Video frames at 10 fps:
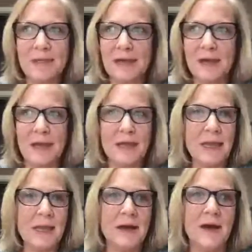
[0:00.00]
I
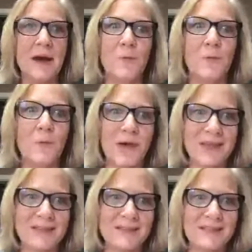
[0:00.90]
cannot
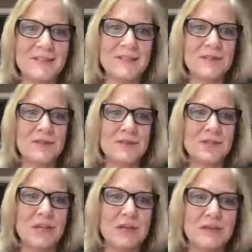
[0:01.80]
wait to
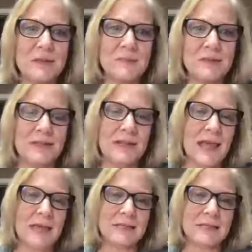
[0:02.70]
share something
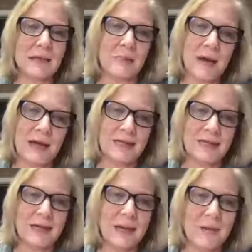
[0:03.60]
that Amaya
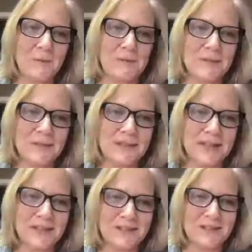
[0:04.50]
and I were doing
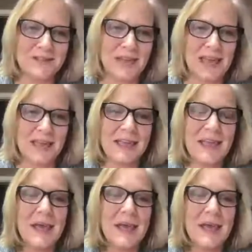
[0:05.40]
yesterday.